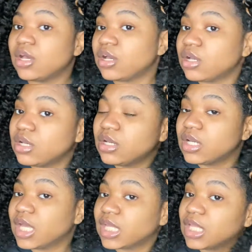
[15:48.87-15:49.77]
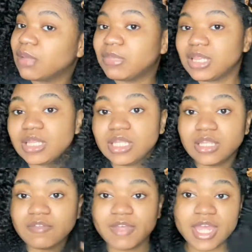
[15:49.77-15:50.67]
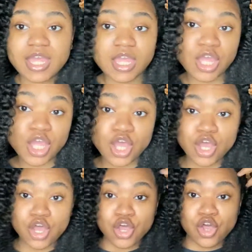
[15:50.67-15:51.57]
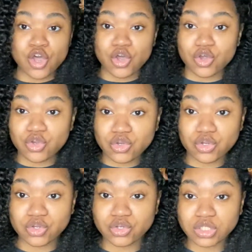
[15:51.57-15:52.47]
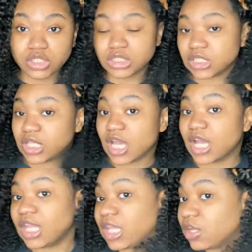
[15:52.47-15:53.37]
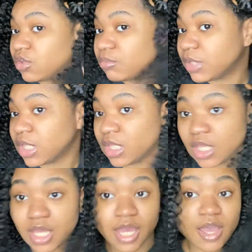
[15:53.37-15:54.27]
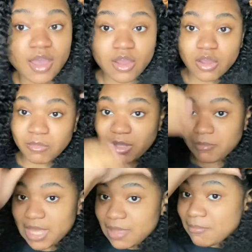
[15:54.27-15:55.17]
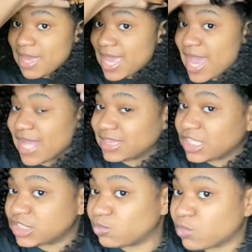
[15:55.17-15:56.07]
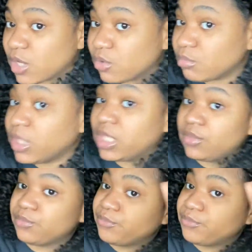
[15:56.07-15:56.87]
Oh, I can't believe it. Ooh, ooh, she all on me, on me, me, me. I think she want me.